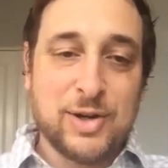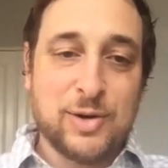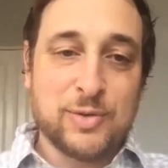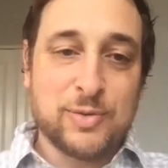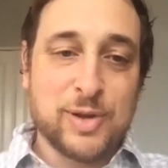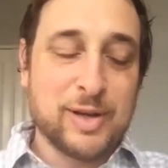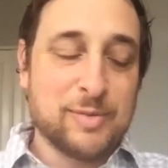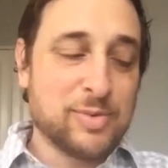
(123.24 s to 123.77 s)

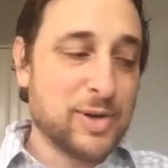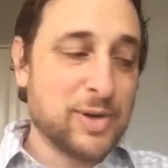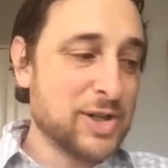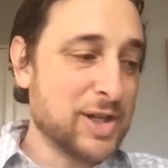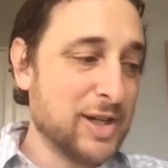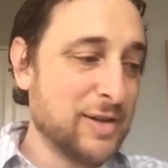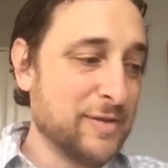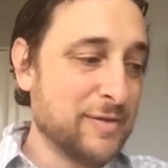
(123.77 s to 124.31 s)
Really
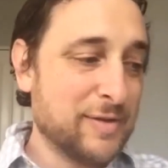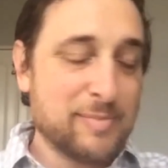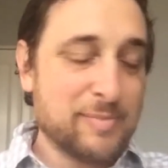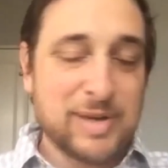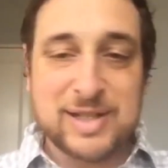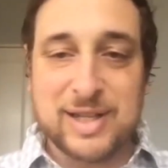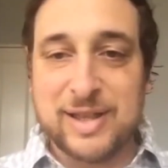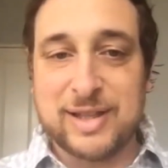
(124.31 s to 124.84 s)
appreciative
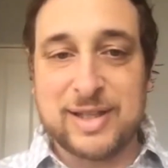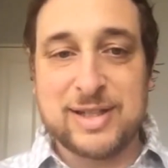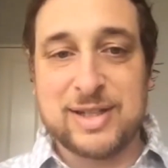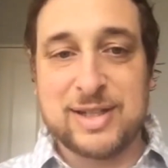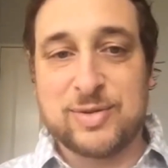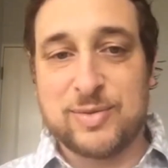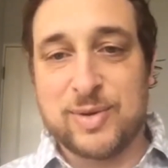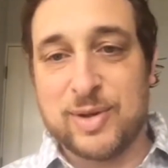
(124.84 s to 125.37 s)
because I think
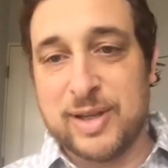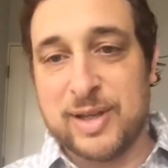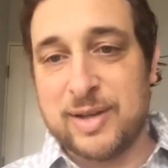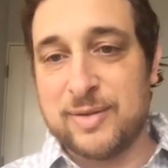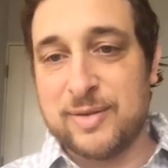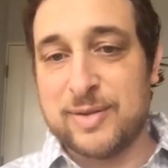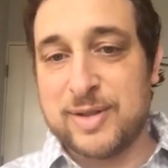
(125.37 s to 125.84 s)
this is really